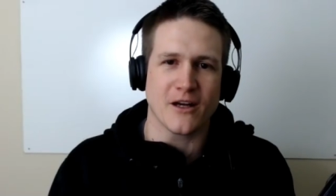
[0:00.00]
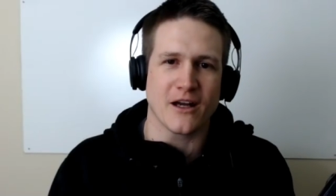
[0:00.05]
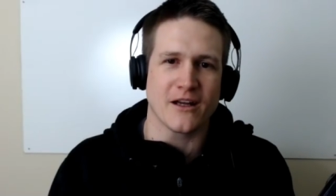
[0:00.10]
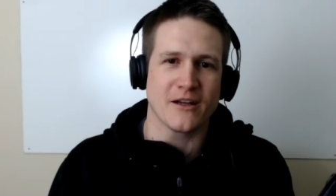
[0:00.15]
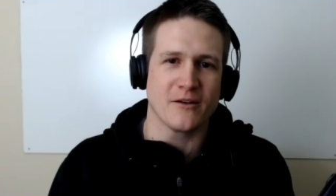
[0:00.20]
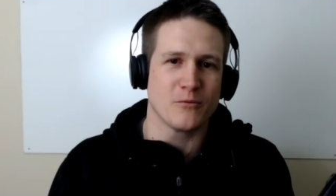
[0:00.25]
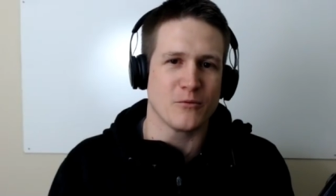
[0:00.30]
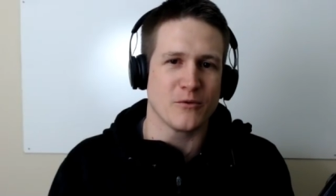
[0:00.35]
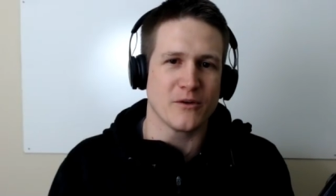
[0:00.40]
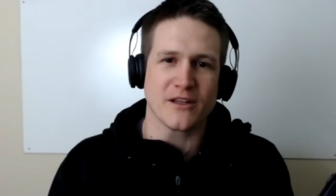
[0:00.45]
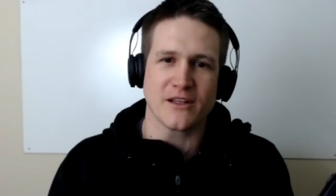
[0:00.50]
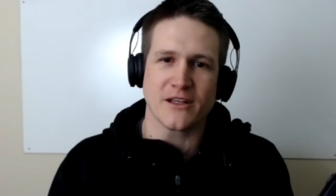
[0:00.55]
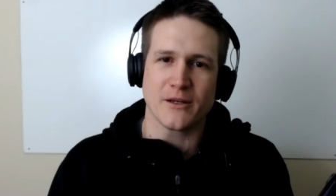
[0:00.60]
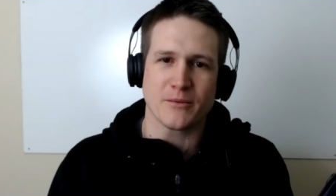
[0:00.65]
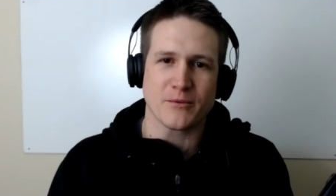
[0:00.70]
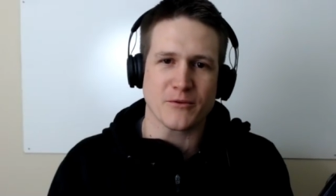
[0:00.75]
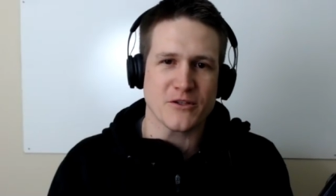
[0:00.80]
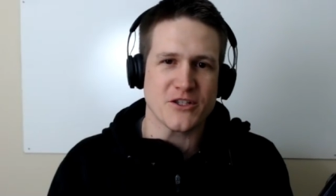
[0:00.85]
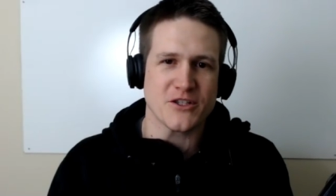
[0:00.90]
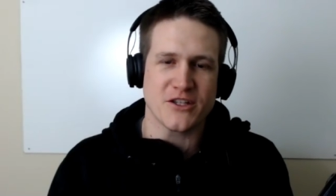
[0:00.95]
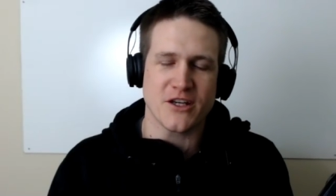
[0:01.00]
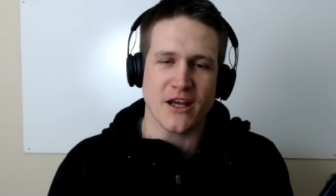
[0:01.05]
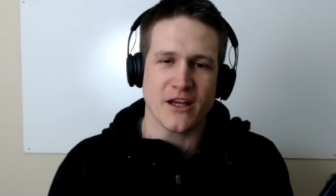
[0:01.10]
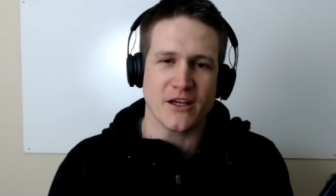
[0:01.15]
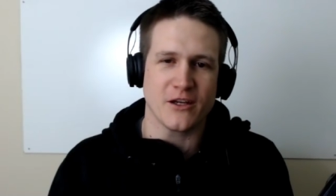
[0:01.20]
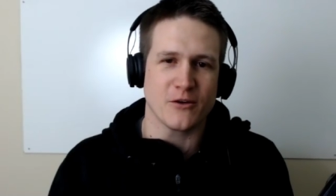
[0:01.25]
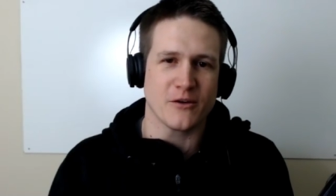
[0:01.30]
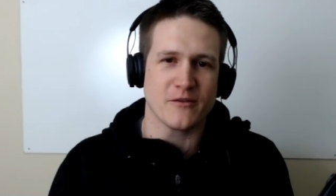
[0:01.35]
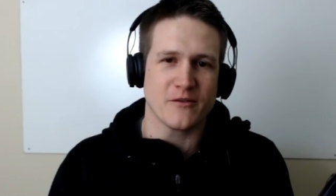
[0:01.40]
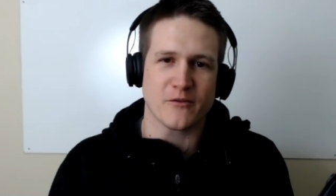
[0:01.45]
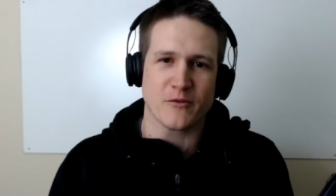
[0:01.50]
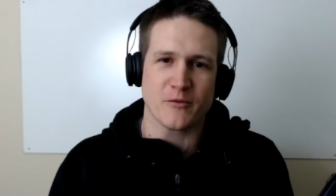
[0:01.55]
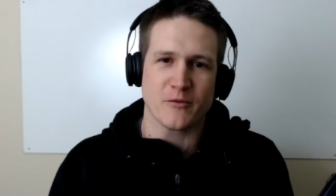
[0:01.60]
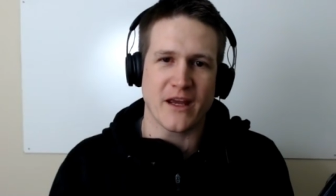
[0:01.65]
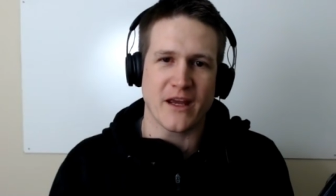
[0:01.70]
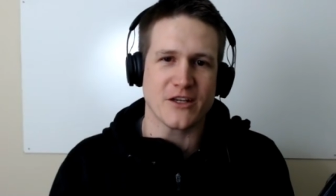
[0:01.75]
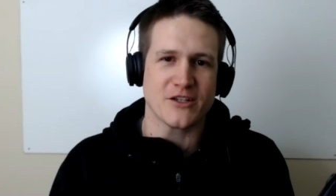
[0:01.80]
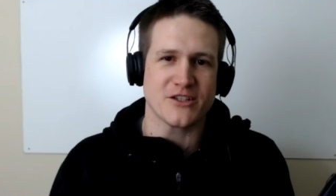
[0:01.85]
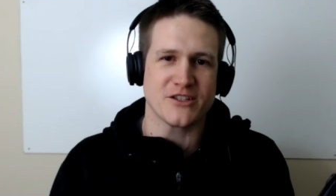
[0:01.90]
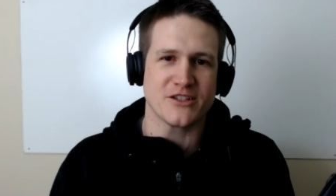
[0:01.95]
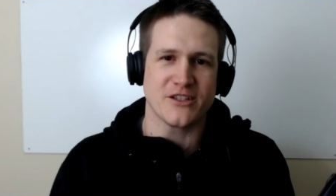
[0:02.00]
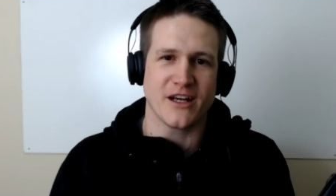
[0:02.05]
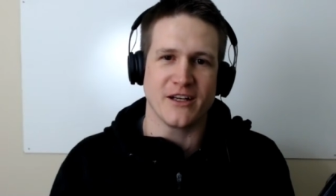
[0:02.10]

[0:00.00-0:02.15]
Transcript: I really appreciate your information.